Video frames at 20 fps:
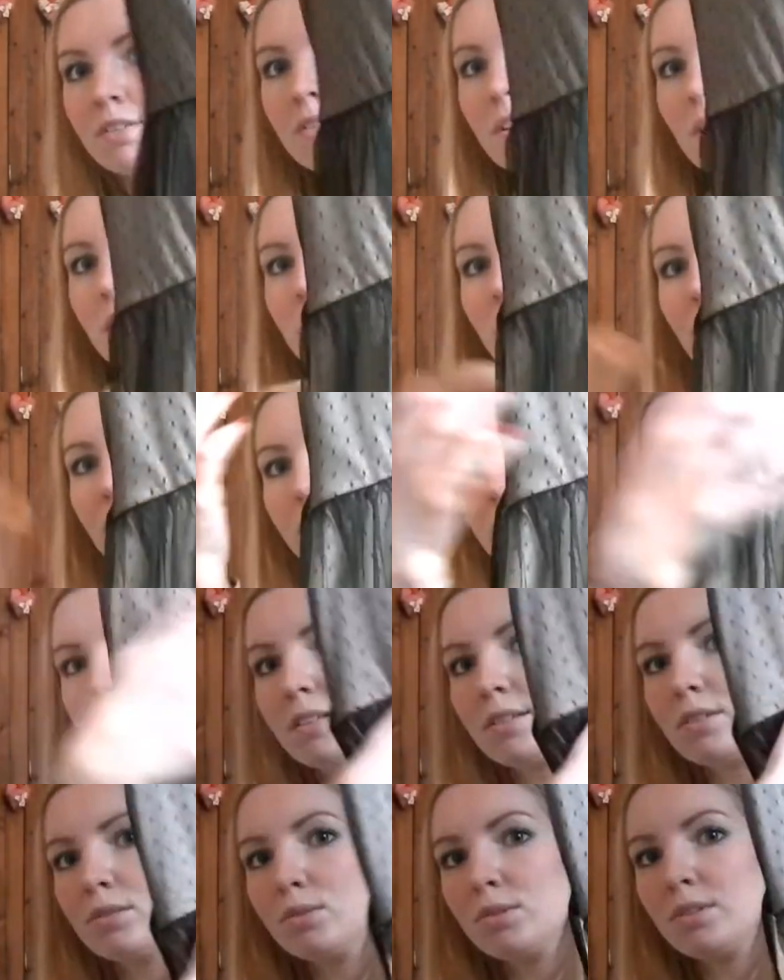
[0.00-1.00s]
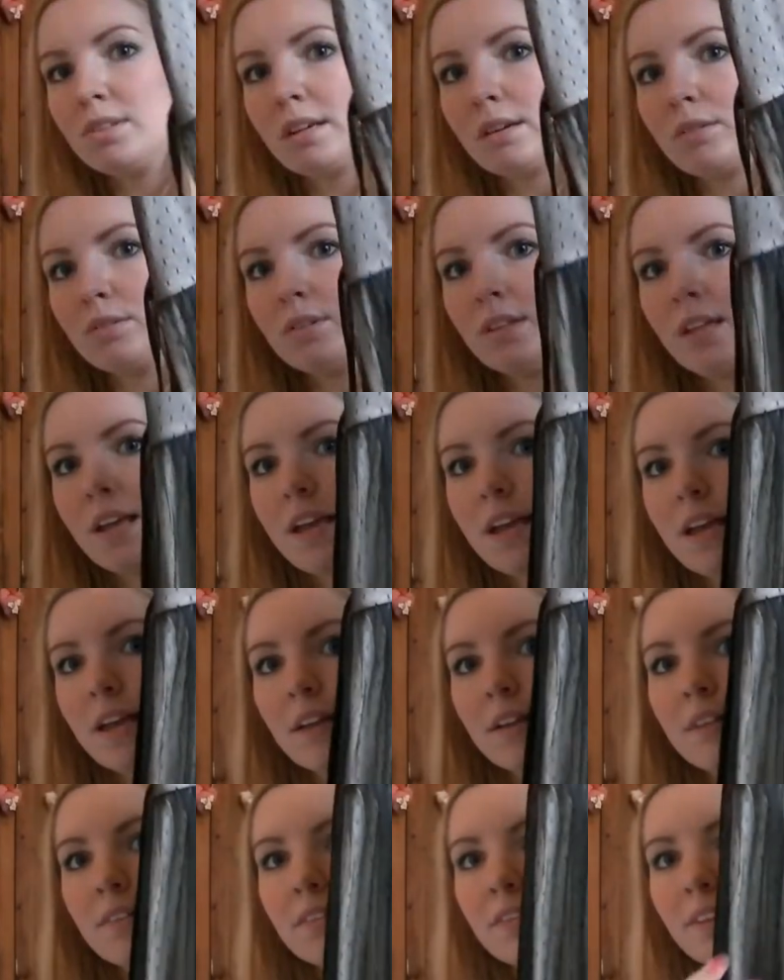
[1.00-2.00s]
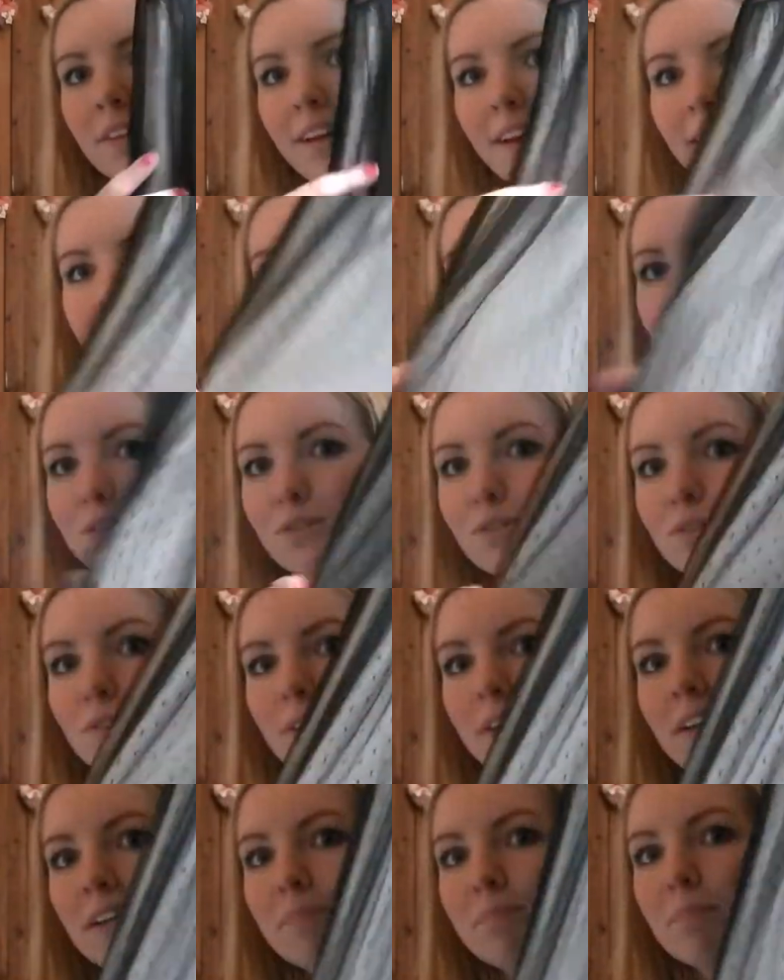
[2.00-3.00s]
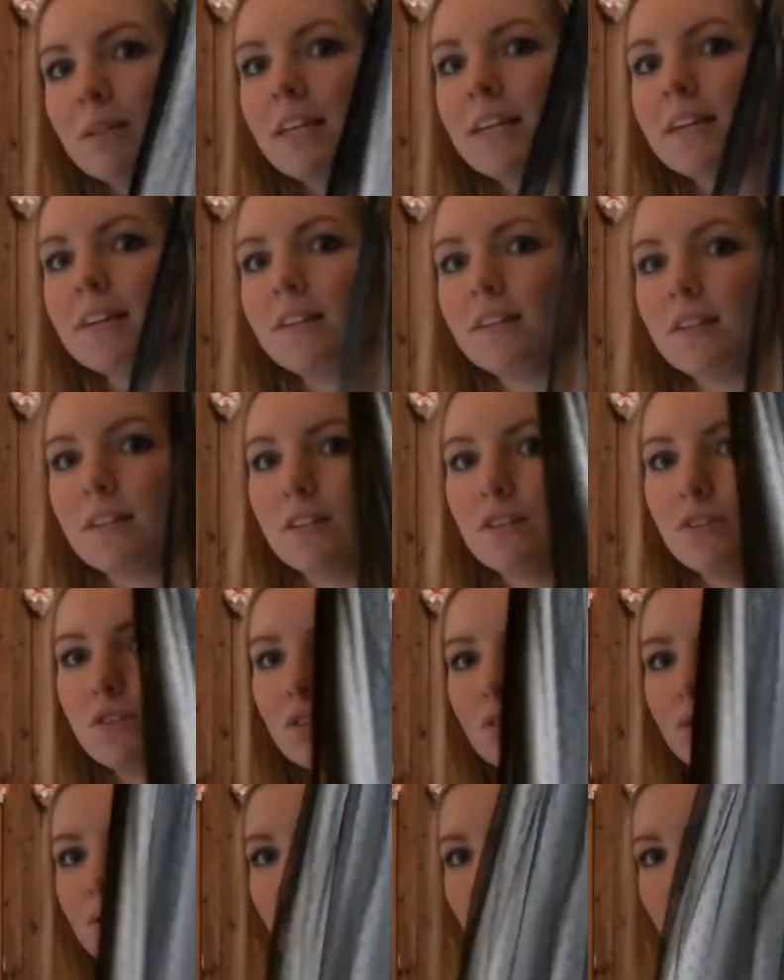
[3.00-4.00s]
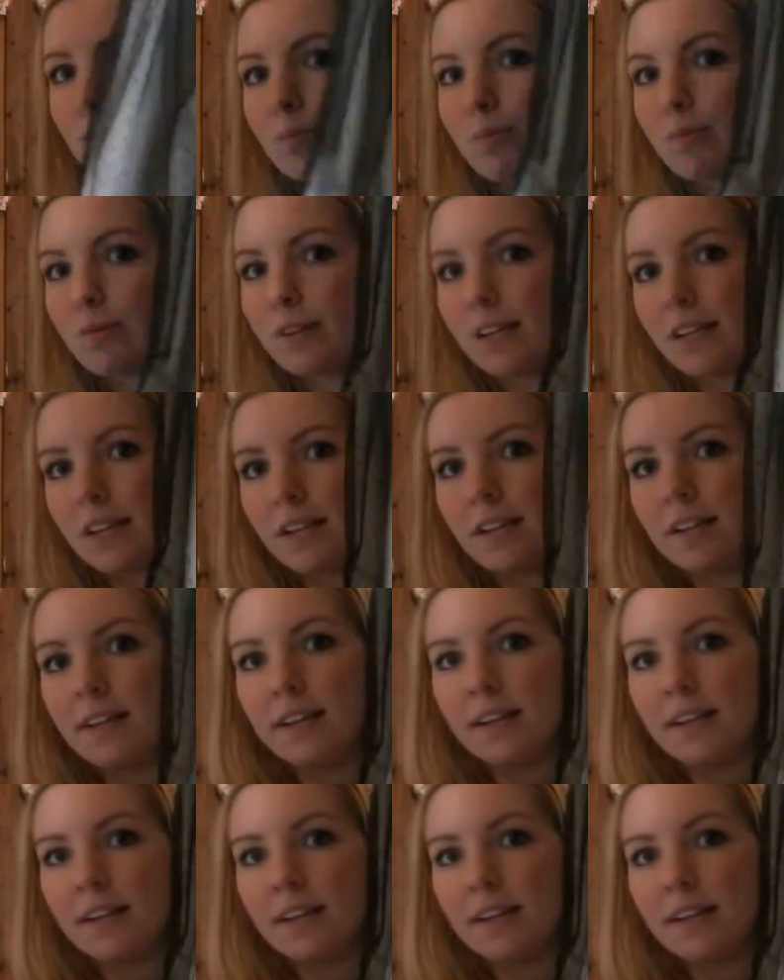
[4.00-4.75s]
And I love that this goes down there, and it's all like pleated, and it's just so pretty.